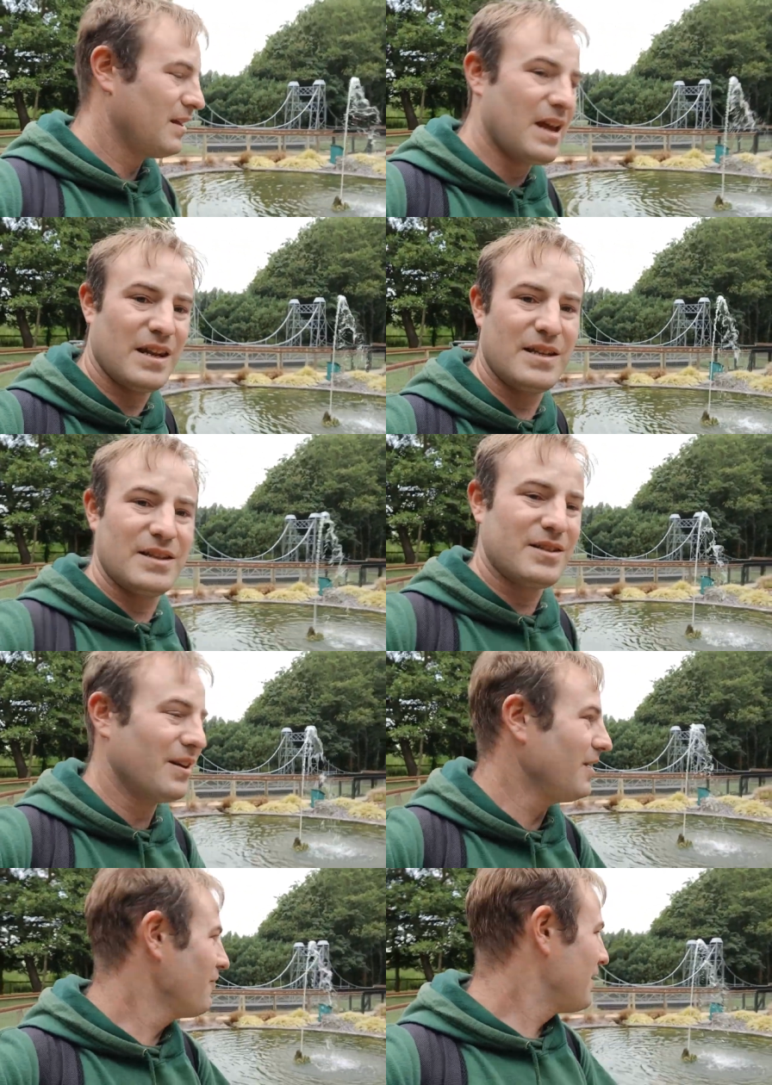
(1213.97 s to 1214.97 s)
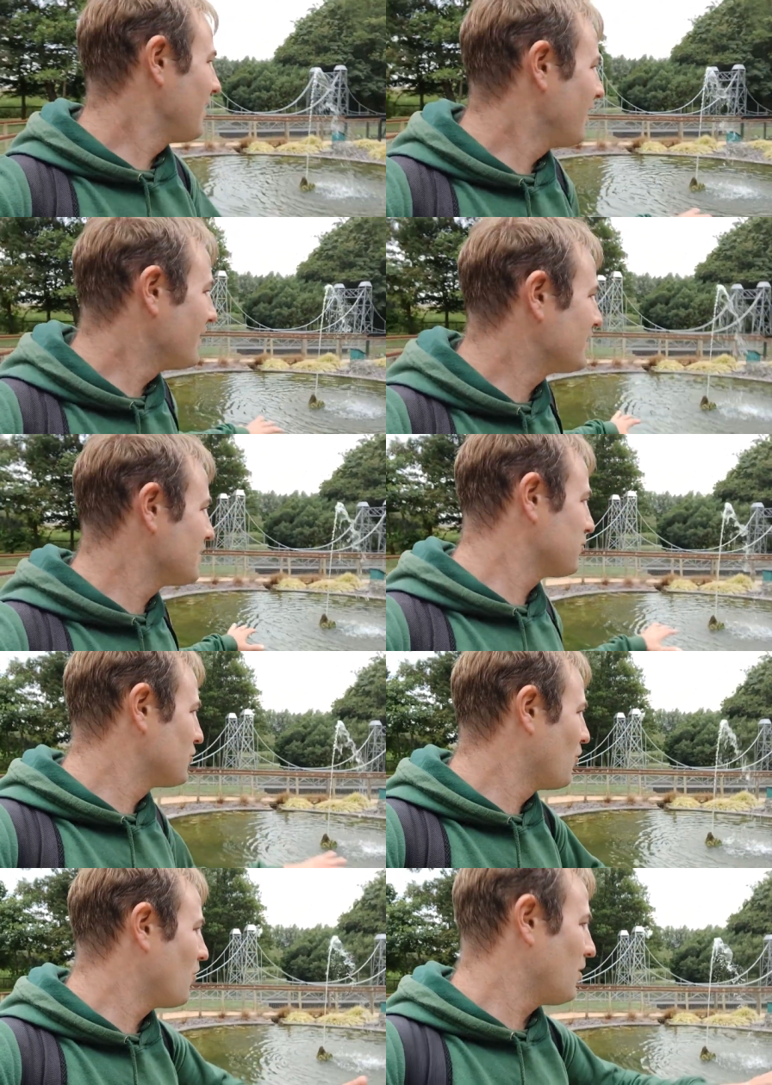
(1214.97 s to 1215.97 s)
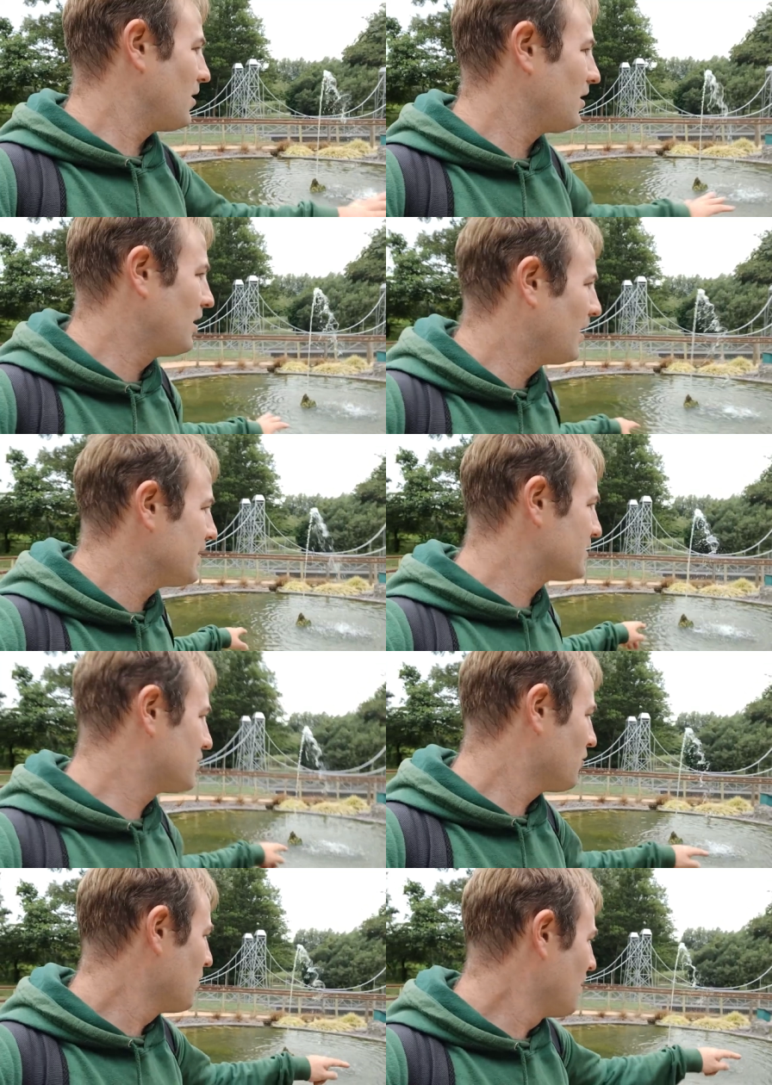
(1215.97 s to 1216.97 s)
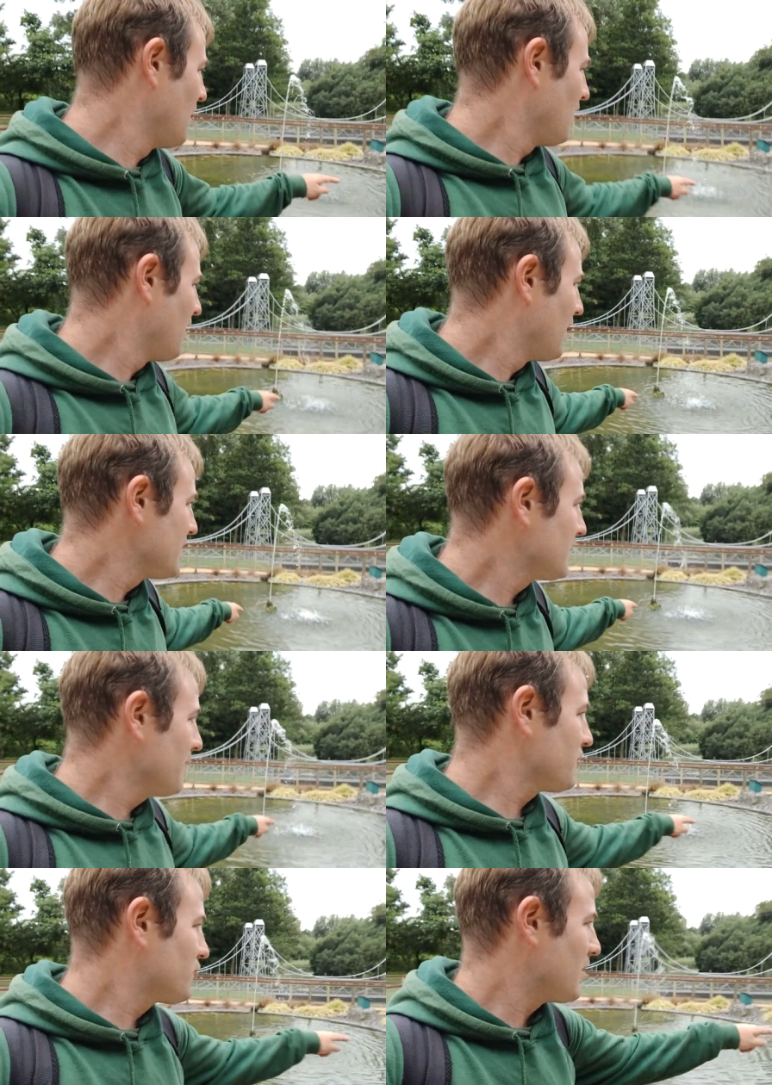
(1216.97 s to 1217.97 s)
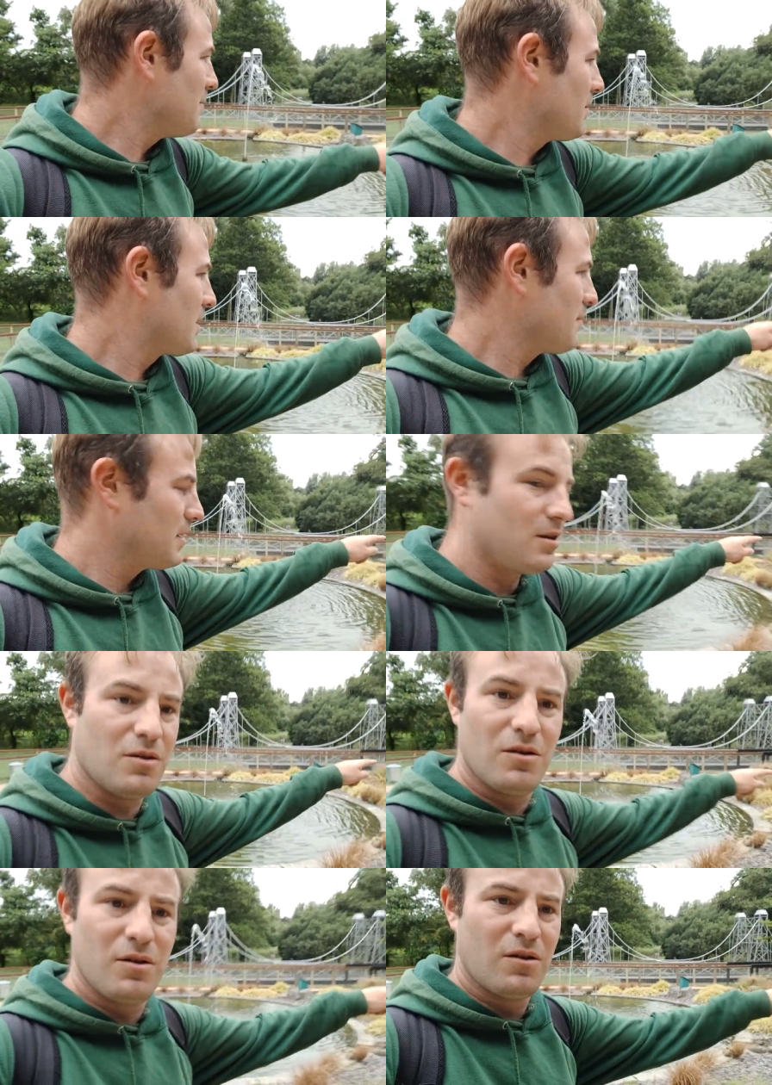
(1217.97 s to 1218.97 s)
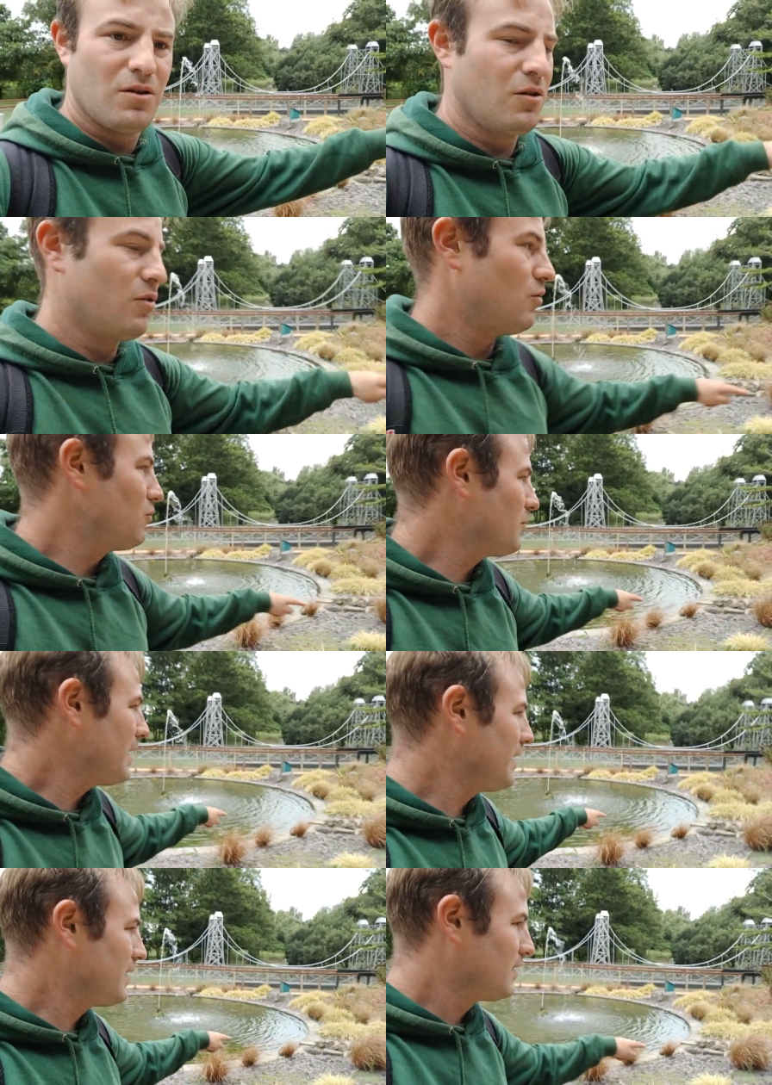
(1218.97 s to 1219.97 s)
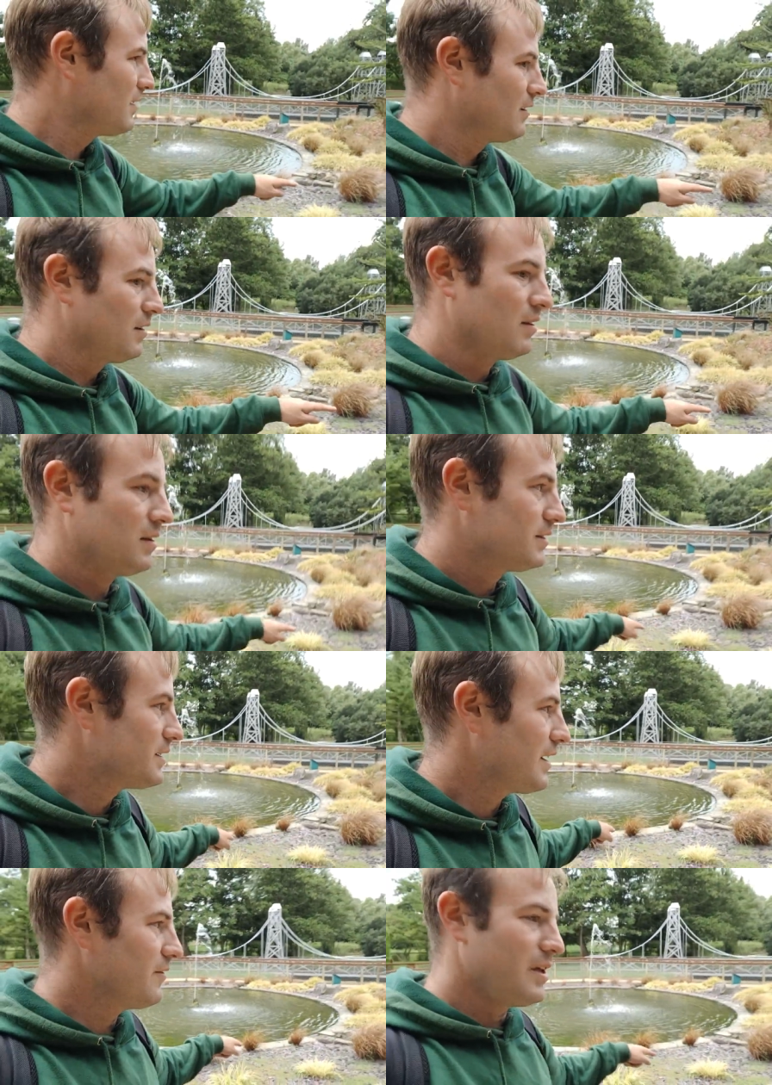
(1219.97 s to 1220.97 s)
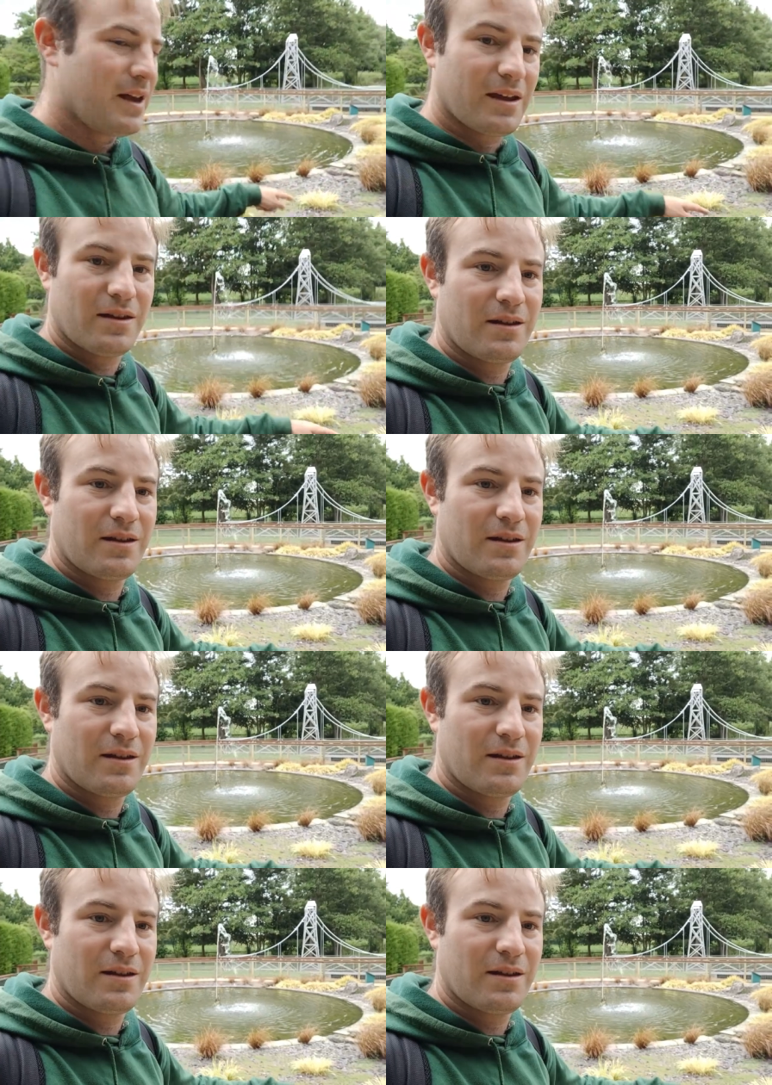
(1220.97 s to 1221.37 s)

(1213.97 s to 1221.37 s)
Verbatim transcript: Yeah, this is, I really like this. This was not like this at all. There's another stream coming all the way down there.